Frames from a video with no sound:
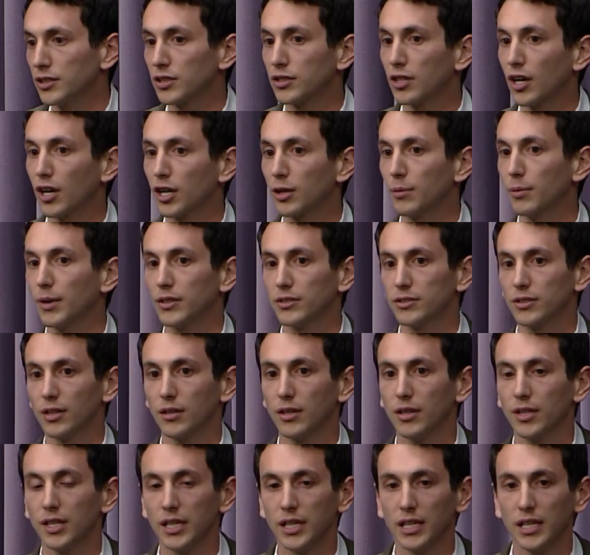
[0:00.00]
to talk about
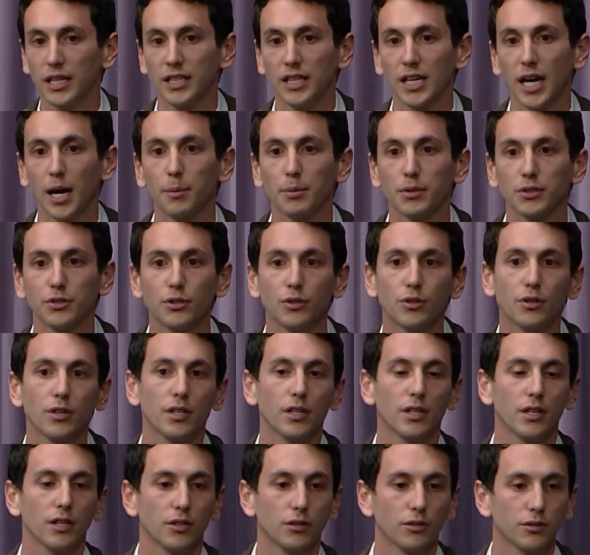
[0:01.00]
the, the
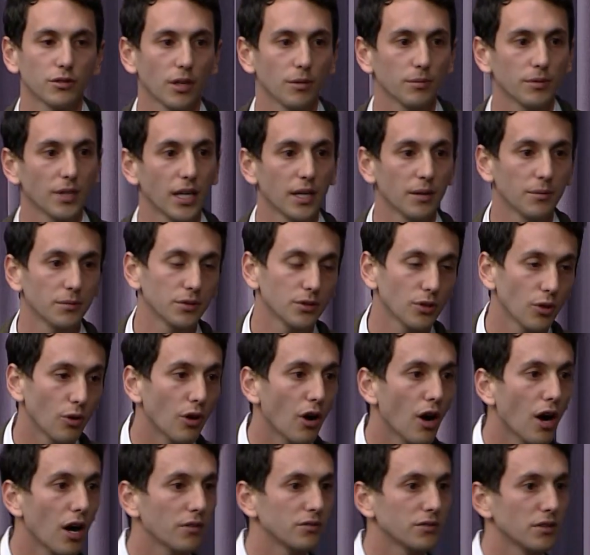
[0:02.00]
opportunity that you sometimes
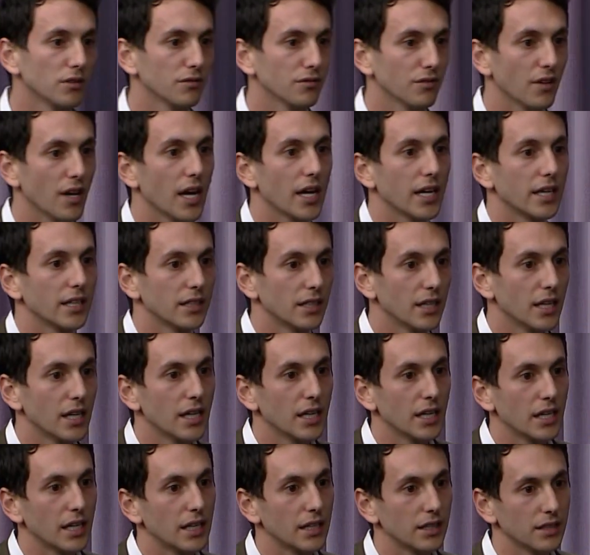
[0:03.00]
or often find
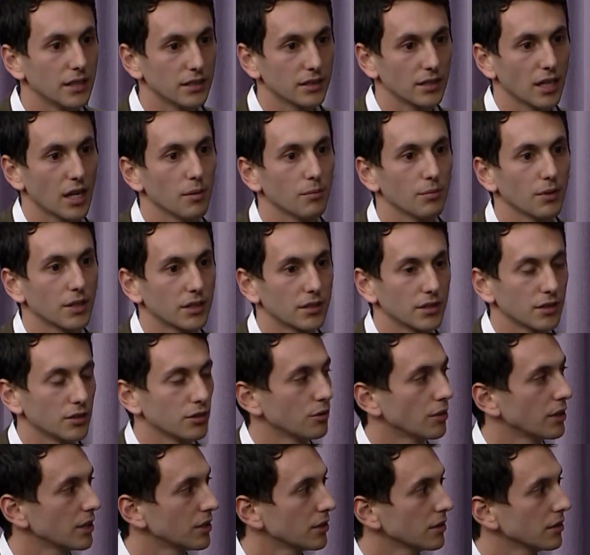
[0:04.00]
in these complex
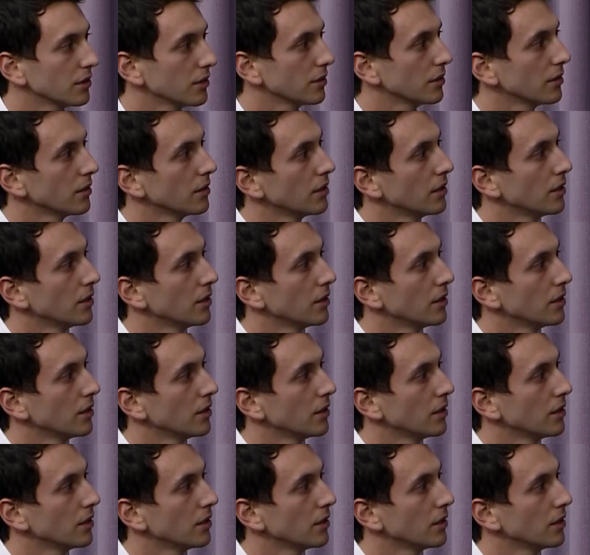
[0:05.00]
situations.